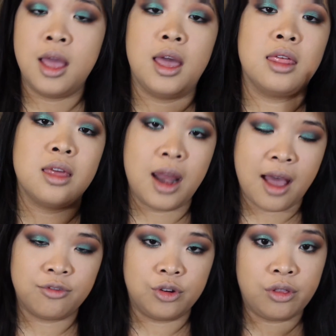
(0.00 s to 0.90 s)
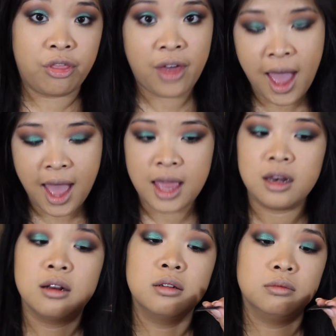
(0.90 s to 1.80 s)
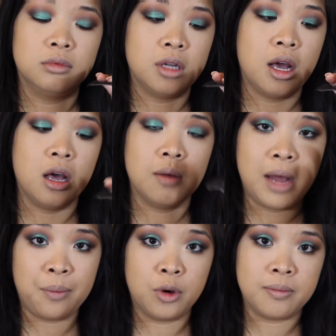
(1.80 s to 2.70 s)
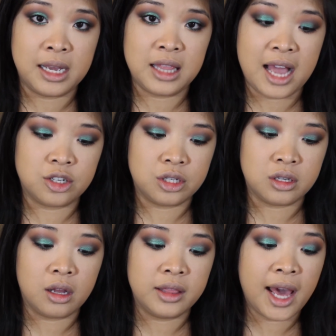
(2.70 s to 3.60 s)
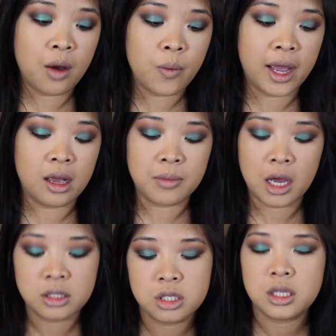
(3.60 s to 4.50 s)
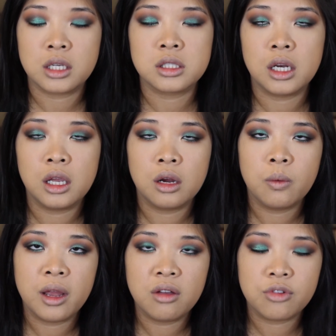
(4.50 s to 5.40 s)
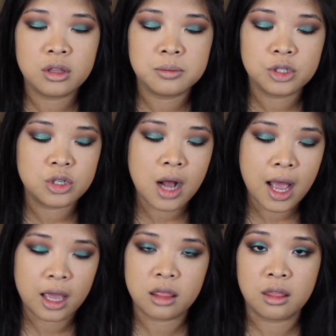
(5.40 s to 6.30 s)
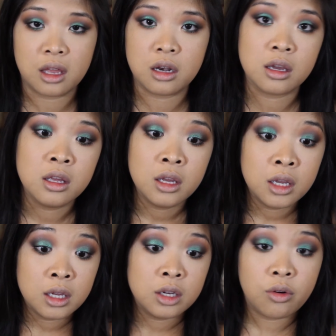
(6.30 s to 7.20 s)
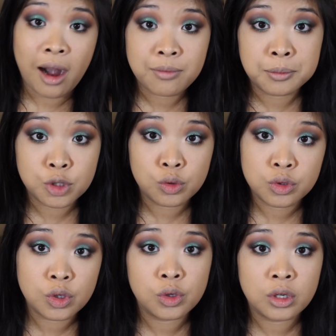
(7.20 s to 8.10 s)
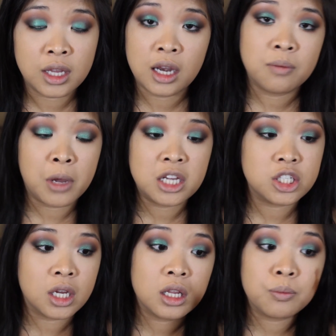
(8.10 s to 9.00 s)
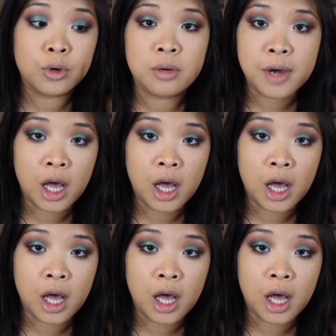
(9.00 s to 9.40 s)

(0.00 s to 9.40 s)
and then after that I put my lashes on. That way I'm not just like sitting here waiting for them to dry and then grab them too soon and get impatient and put them